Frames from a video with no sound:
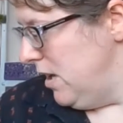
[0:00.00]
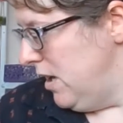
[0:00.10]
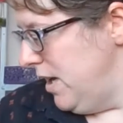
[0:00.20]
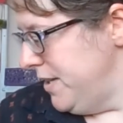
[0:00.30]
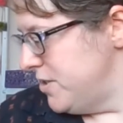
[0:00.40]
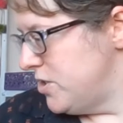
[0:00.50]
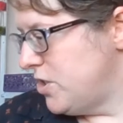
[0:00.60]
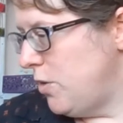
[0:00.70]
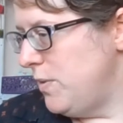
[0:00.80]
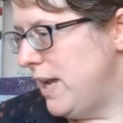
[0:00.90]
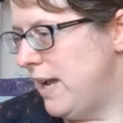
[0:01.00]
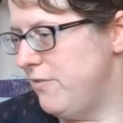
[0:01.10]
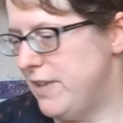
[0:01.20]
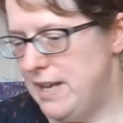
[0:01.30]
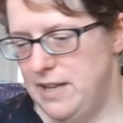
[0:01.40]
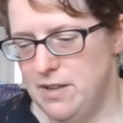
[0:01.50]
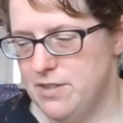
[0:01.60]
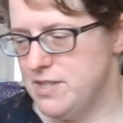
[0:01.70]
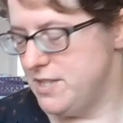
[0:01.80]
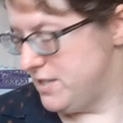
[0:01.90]
I don't have any
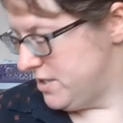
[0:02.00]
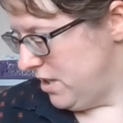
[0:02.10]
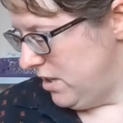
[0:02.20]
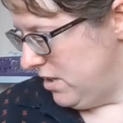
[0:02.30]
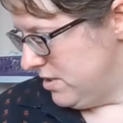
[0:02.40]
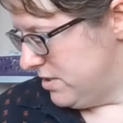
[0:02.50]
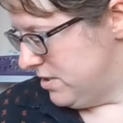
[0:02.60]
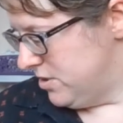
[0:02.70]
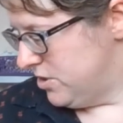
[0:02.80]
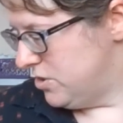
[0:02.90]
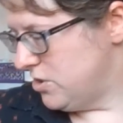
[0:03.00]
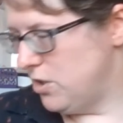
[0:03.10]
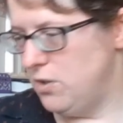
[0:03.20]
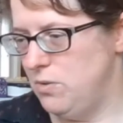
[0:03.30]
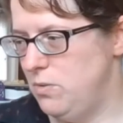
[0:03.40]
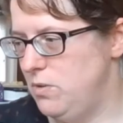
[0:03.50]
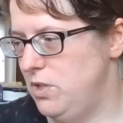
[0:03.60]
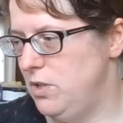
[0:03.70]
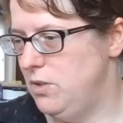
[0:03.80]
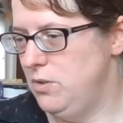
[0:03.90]
other starts to show
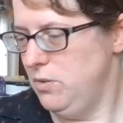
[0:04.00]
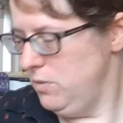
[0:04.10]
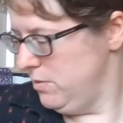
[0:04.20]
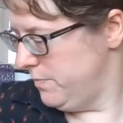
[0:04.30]
you,